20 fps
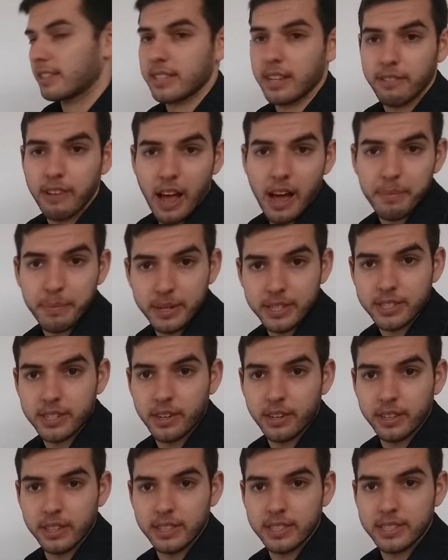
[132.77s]
of stuff happens
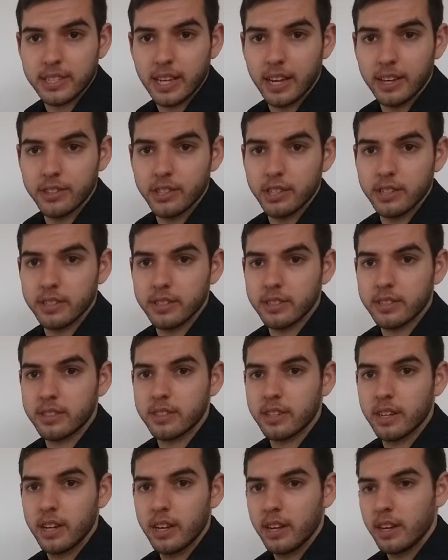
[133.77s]
during these
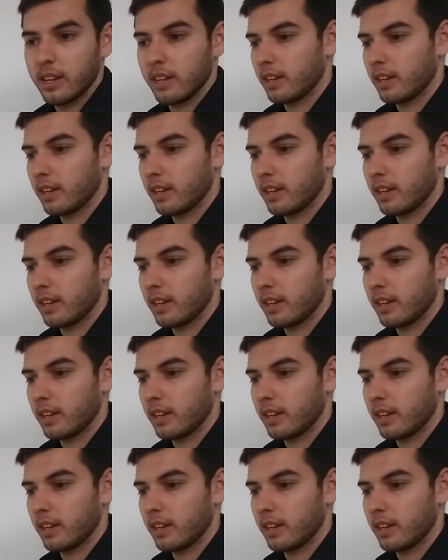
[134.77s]
stages.